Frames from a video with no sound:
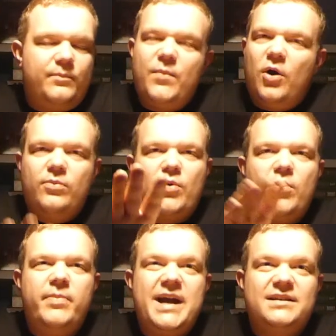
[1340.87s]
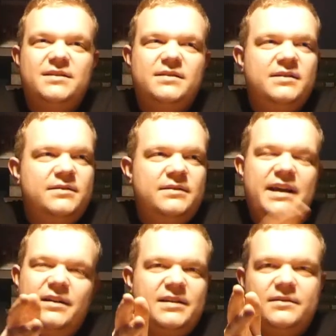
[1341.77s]
All the promo packs,
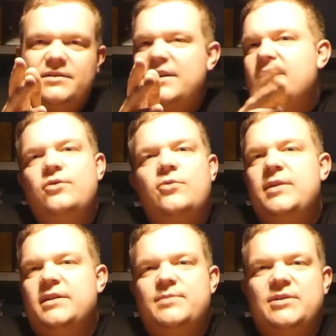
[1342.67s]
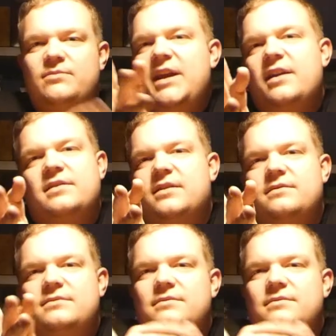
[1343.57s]
8 out of 10, just like the European expansion, 8 out of 10.